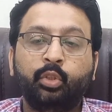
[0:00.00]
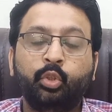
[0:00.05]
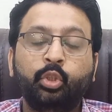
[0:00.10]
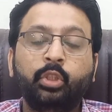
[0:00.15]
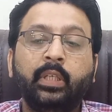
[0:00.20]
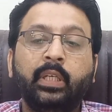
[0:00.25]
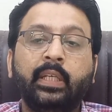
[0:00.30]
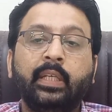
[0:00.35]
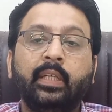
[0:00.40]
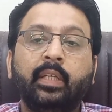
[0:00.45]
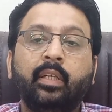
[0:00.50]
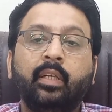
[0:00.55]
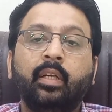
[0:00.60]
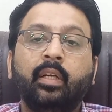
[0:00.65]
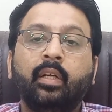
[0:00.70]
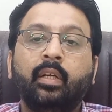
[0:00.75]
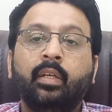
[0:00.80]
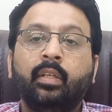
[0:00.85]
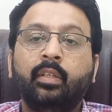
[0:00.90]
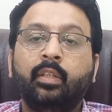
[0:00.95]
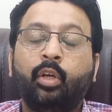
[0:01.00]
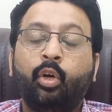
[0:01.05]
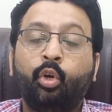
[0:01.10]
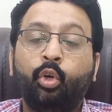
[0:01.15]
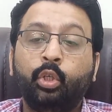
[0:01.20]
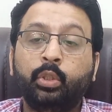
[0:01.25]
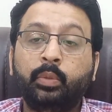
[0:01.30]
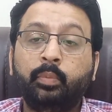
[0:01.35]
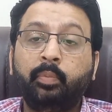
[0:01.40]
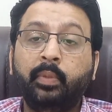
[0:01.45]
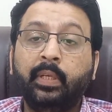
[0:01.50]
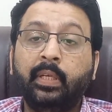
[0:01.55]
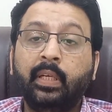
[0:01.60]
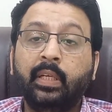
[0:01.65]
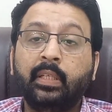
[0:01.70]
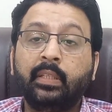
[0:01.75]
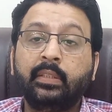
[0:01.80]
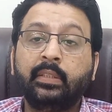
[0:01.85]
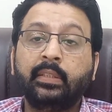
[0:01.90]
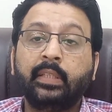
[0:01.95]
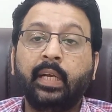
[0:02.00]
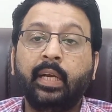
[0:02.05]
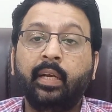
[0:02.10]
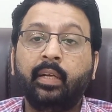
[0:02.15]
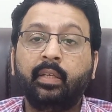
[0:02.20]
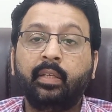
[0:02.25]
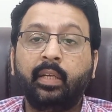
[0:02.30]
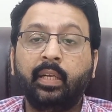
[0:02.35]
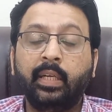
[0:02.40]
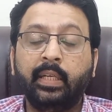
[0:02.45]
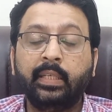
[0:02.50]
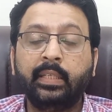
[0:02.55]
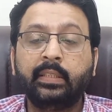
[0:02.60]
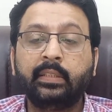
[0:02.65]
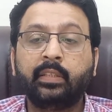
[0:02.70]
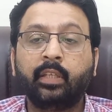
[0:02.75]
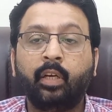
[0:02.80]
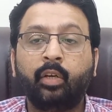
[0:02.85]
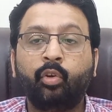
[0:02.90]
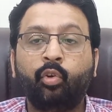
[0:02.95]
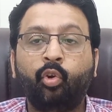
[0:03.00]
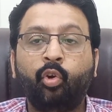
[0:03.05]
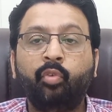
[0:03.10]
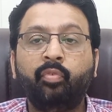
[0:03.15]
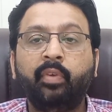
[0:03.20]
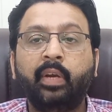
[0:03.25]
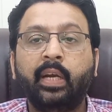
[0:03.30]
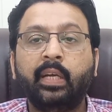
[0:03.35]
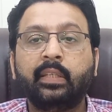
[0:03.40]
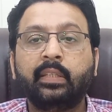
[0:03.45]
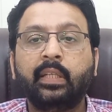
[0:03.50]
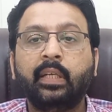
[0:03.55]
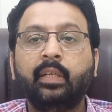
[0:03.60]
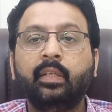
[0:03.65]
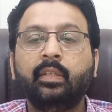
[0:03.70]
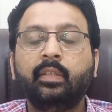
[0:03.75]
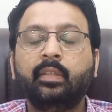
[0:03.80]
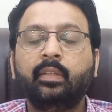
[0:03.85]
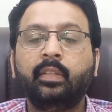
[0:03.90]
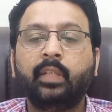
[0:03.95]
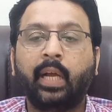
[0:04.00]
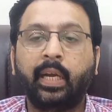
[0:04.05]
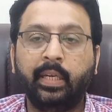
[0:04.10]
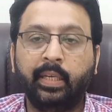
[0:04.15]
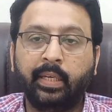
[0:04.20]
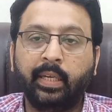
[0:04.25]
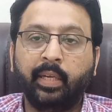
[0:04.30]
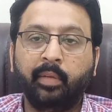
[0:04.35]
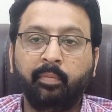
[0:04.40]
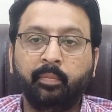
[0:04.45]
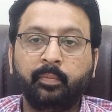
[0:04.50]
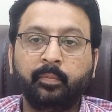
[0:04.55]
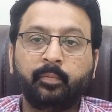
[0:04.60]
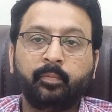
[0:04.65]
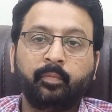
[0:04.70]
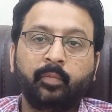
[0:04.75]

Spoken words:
Usually the hospitals and clinics are off at the night time.